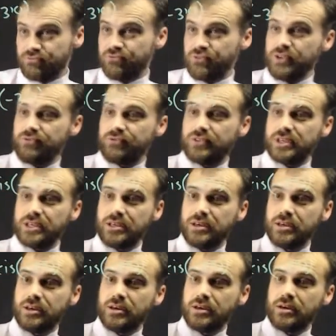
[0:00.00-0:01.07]
fifty,
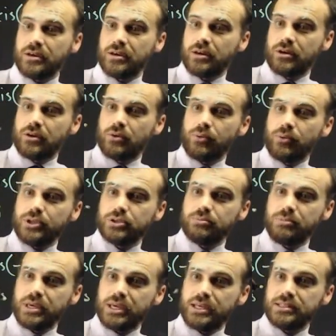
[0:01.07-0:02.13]
which
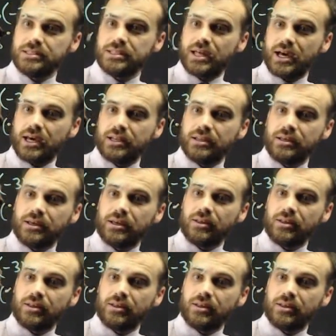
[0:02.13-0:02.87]
means that